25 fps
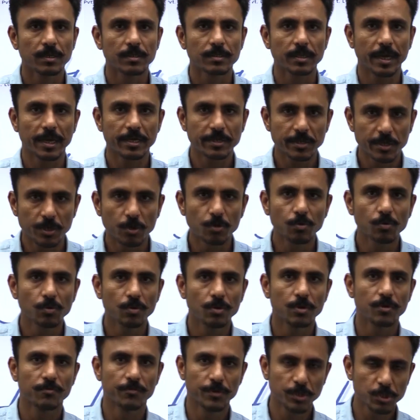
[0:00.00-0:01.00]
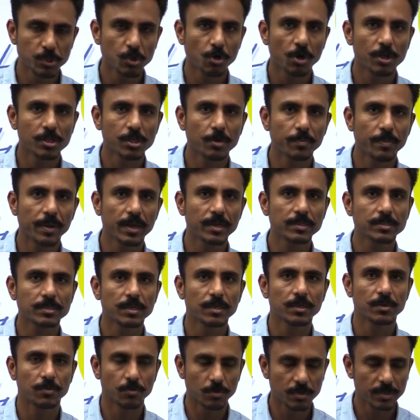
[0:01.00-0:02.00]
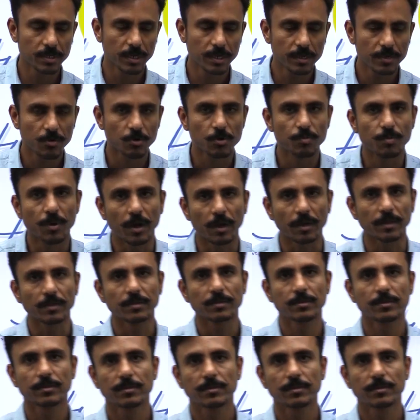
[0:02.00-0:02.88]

Thank you. Wish you all the best. Good day. Goodbye.